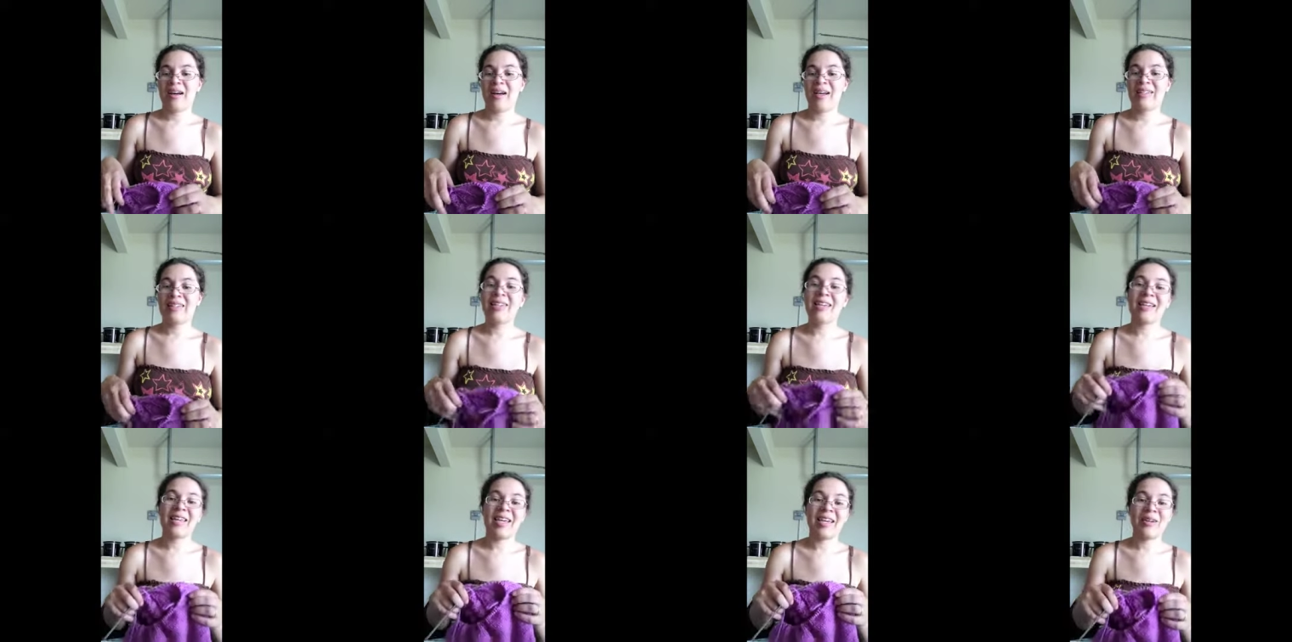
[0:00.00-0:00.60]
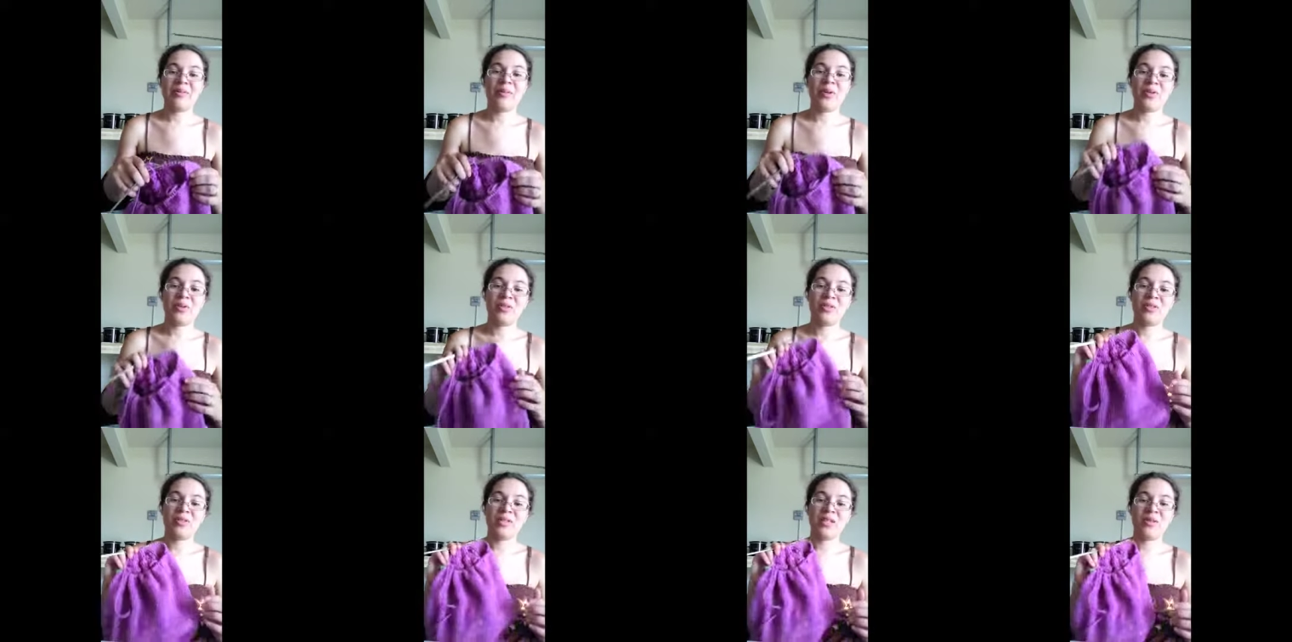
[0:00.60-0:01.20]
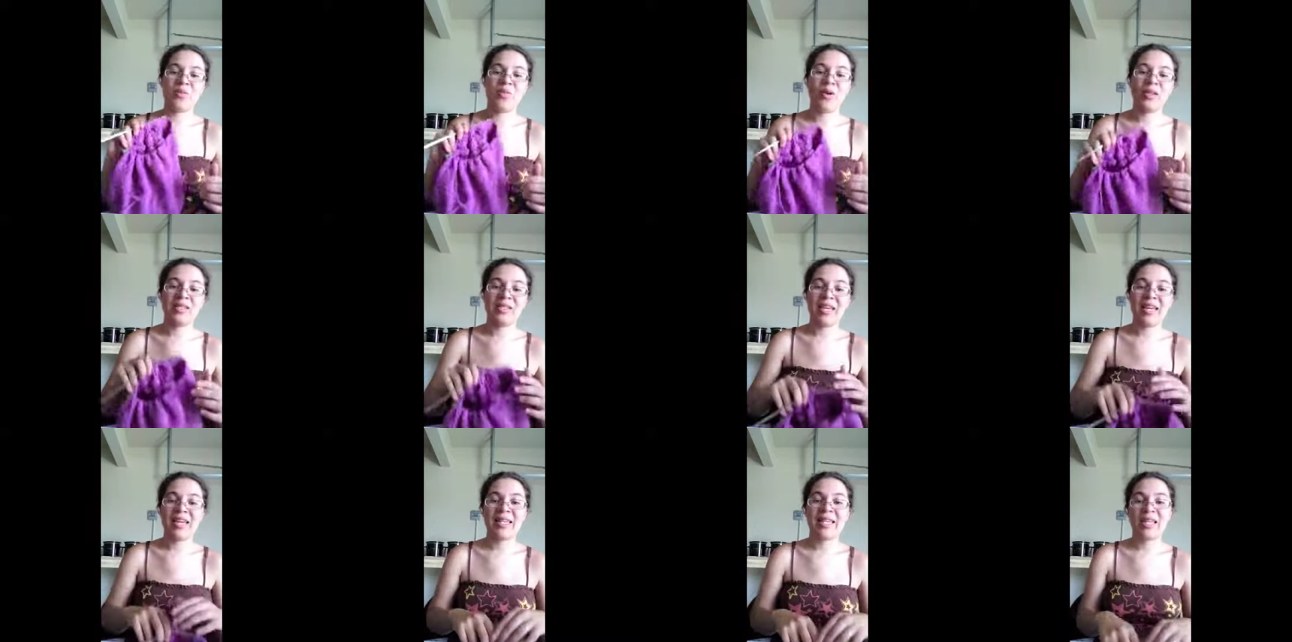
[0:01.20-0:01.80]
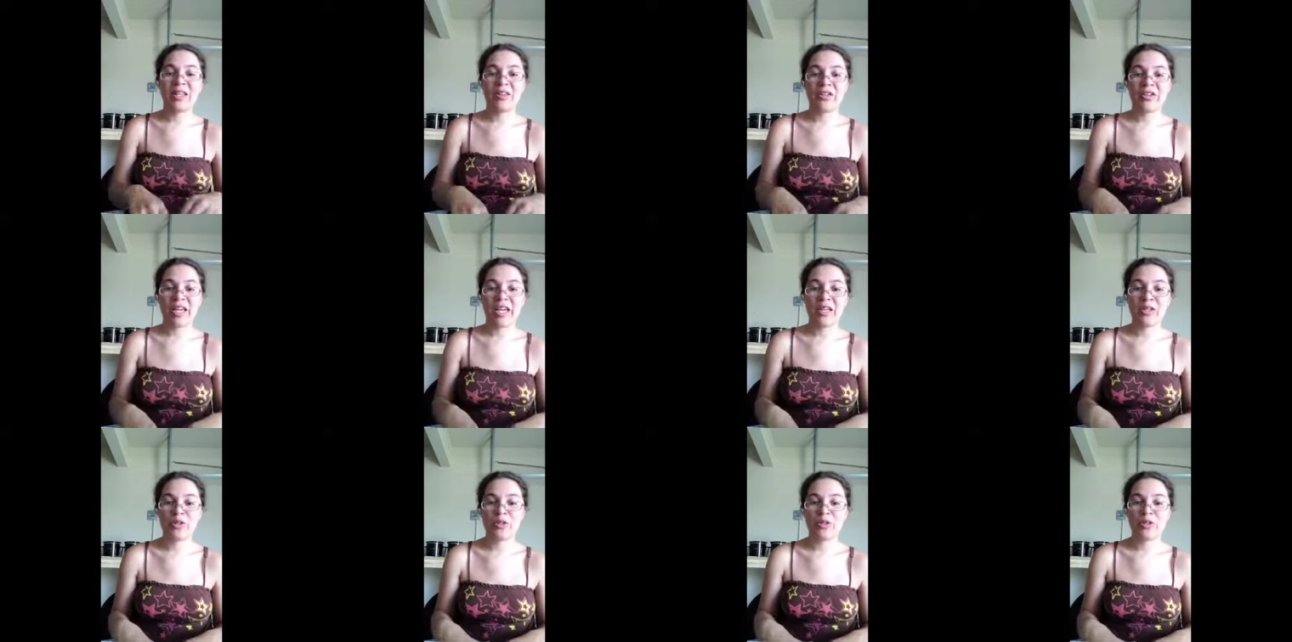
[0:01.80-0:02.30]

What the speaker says: like 8 rows in one day the other day.